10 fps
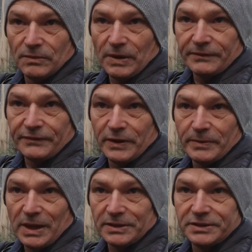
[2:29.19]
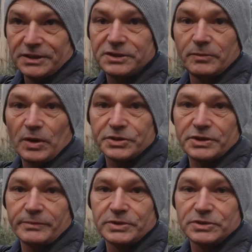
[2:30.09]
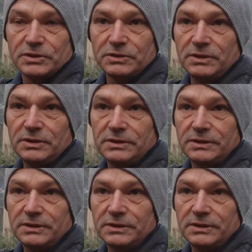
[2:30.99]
one female in nesting box number 2